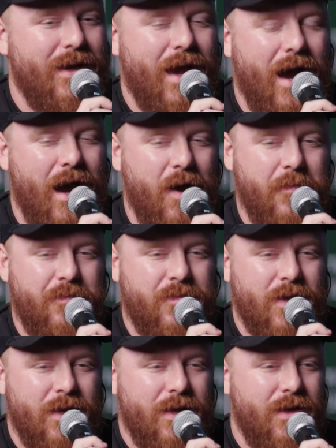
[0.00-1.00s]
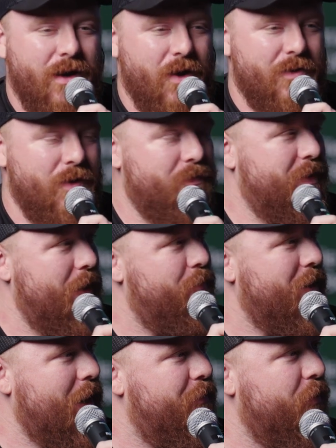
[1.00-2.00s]
You know, you did
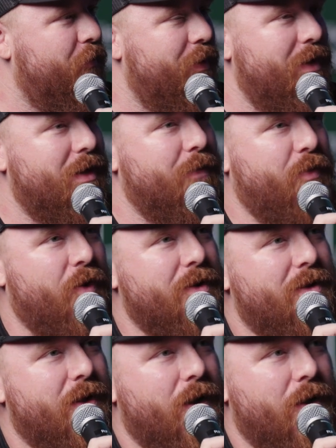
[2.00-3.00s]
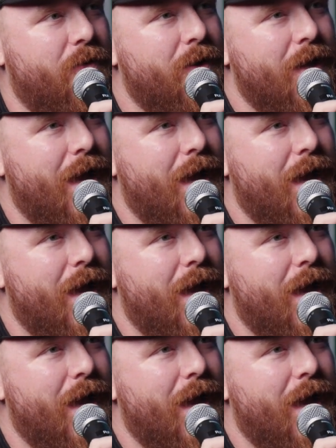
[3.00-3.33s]
bring up a really good point, though,